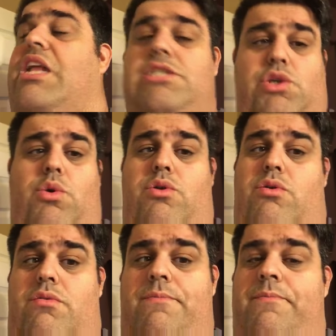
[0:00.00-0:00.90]

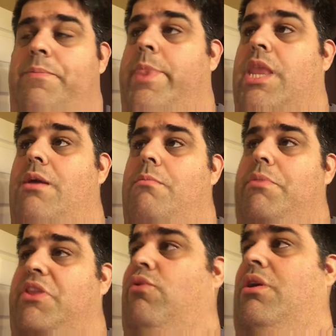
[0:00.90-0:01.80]
total.
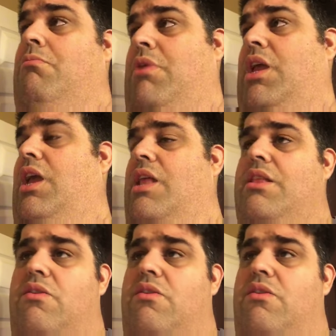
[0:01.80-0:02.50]
Between me and